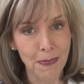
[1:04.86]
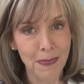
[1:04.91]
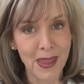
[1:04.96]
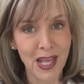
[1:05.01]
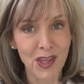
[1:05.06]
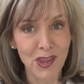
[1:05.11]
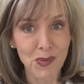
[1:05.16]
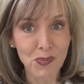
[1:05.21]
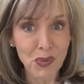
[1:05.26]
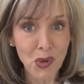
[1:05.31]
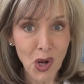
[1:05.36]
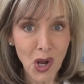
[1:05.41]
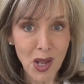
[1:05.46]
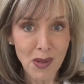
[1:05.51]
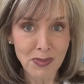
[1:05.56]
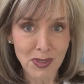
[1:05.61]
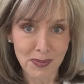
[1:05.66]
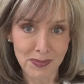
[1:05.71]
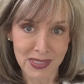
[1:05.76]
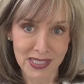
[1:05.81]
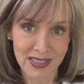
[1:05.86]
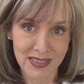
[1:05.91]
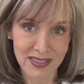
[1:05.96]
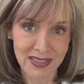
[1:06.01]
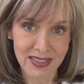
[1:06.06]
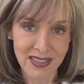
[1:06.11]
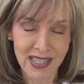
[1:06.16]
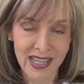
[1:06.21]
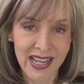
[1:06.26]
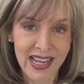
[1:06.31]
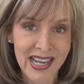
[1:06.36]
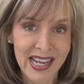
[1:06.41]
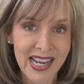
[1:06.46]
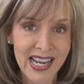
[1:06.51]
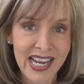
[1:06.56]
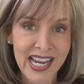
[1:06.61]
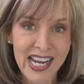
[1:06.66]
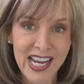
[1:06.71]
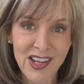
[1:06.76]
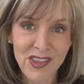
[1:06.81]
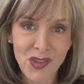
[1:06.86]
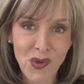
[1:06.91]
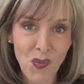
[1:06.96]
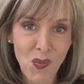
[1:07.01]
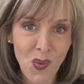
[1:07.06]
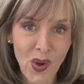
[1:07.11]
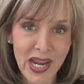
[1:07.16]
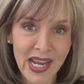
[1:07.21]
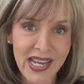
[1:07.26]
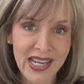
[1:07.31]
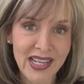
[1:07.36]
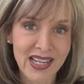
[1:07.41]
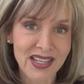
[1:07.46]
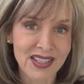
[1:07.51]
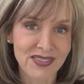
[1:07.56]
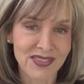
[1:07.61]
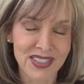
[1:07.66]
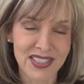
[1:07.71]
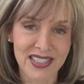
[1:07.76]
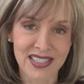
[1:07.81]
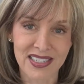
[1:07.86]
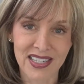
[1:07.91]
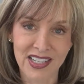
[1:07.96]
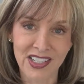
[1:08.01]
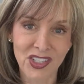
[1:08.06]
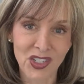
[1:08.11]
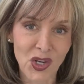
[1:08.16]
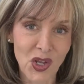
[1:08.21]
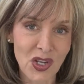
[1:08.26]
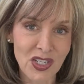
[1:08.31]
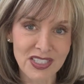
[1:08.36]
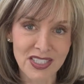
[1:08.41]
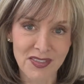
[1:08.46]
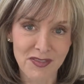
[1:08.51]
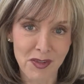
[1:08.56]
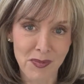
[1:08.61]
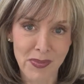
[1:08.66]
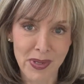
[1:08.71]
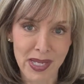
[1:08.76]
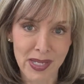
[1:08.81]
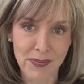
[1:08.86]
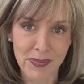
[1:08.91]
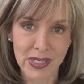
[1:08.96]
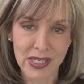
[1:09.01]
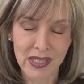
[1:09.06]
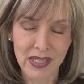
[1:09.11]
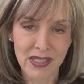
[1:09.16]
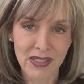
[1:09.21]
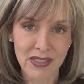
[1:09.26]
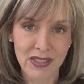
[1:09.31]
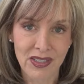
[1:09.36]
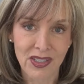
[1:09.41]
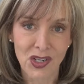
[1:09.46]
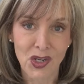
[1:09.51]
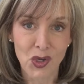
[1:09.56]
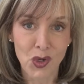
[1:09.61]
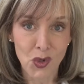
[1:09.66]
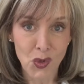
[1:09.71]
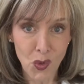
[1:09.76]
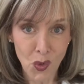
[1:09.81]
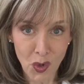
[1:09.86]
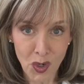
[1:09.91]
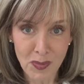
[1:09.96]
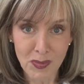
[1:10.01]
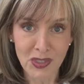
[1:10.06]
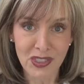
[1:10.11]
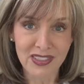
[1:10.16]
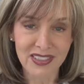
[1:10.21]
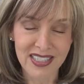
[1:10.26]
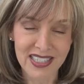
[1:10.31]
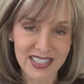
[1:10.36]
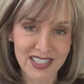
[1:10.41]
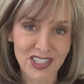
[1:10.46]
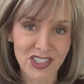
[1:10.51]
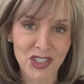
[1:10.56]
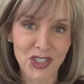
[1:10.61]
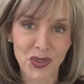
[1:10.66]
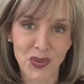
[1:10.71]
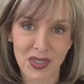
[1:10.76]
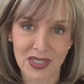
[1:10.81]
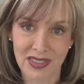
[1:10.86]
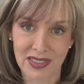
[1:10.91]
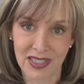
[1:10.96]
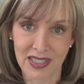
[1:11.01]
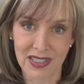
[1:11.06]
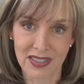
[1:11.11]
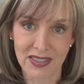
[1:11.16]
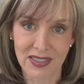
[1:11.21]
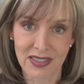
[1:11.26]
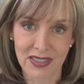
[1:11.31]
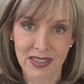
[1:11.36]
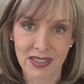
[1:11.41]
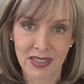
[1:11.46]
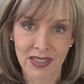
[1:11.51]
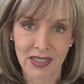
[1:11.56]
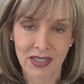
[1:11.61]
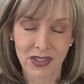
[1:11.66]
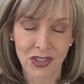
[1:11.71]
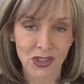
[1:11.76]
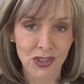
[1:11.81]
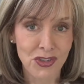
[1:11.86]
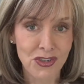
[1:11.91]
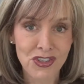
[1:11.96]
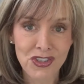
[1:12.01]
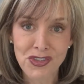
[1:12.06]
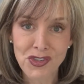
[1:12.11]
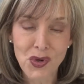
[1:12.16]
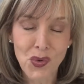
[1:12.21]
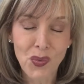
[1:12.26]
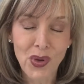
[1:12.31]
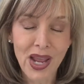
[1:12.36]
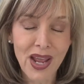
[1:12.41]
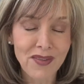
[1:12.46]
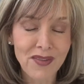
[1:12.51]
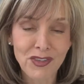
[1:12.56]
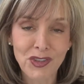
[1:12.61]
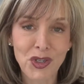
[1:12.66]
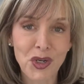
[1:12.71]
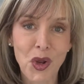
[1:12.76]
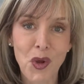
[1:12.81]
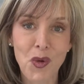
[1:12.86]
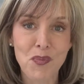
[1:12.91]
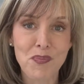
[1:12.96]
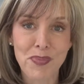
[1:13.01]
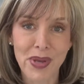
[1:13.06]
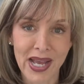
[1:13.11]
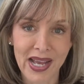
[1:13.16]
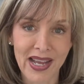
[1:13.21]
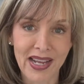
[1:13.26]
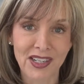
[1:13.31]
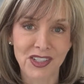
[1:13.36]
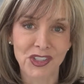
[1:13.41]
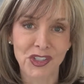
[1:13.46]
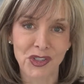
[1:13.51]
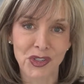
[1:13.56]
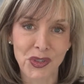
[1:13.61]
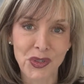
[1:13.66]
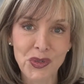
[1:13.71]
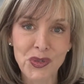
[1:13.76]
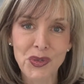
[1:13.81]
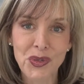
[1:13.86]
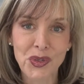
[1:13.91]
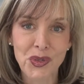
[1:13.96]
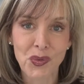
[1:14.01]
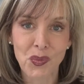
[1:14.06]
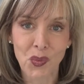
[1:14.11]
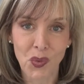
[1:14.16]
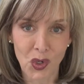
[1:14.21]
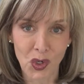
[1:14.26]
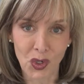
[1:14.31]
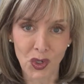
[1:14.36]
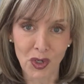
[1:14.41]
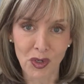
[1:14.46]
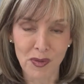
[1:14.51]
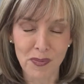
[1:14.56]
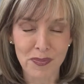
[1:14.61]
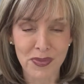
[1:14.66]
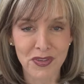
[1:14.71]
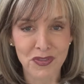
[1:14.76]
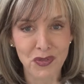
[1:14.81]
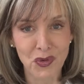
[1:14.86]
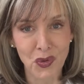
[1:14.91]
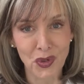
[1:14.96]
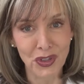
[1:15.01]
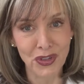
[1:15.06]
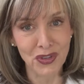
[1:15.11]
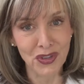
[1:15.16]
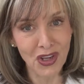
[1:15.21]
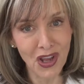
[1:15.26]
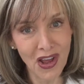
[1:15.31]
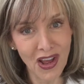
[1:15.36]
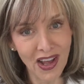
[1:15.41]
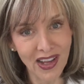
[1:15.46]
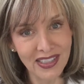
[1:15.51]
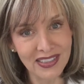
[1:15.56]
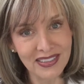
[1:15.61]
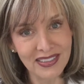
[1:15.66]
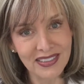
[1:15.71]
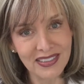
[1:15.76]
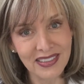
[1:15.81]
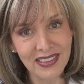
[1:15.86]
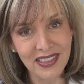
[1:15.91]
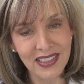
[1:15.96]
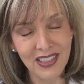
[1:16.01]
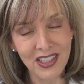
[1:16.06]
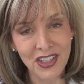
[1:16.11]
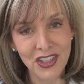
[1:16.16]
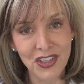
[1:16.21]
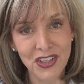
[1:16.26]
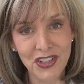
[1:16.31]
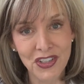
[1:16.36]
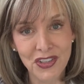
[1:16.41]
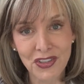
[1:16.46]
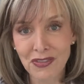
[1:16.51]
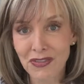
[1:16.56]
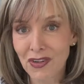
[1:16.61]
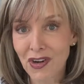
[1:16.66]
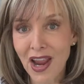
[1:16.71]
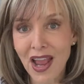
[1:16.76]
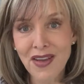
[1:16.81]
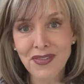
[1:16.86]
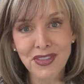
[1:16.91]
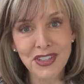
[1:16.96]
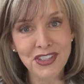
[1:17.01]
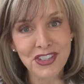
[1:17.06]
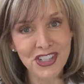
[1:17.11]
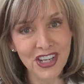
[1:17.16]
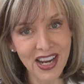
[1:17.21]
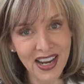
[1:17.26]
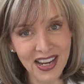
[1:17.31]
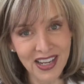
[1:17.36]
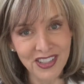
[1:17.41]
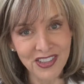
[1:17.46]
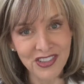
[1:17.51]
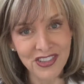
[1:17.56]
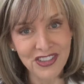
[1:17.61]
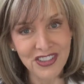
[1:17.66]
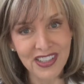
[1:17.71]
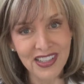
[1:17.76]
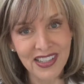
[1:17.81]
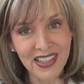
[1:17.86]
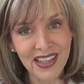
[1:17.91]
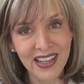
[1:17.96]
Now, the problem is, in the wake of a sudden loss of a baby, normal ceases to exist. You just don't ever go back to who you were before your loss. You're forever changed.